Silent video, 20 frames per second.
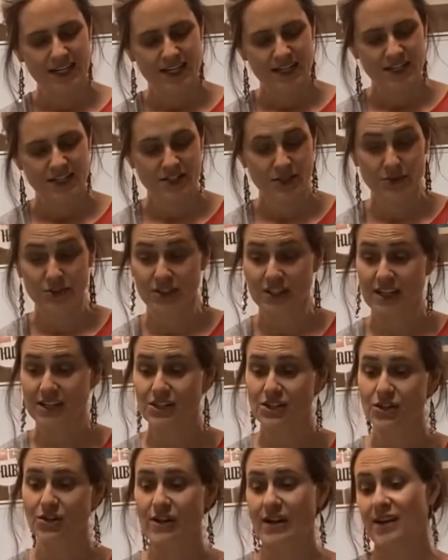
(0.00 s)
So today's
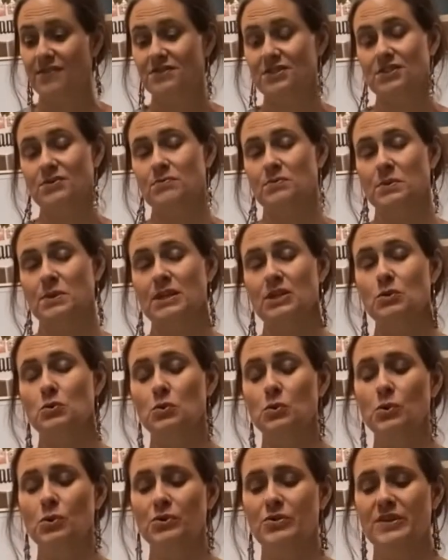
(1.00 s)
craft is really
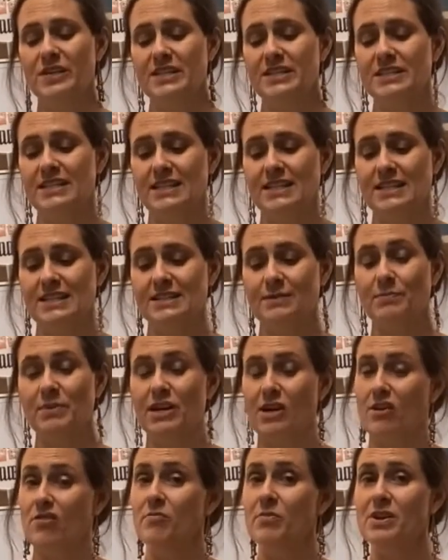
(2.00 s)
cool. This is a
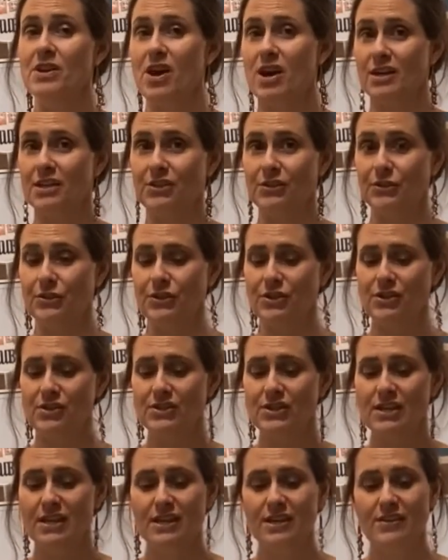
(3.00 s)
pair of binoculars.